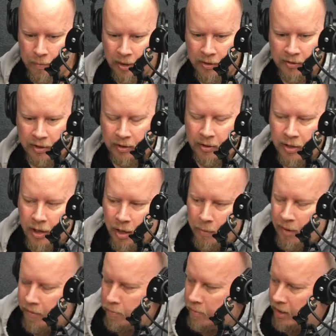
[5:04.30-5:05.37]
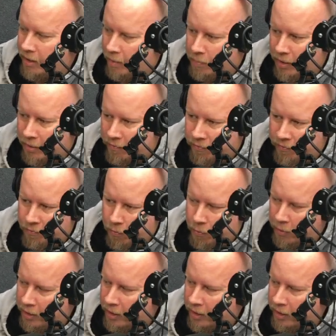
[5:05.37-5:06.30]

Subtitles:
beer?" It's like, no, we haven't made that beer in 4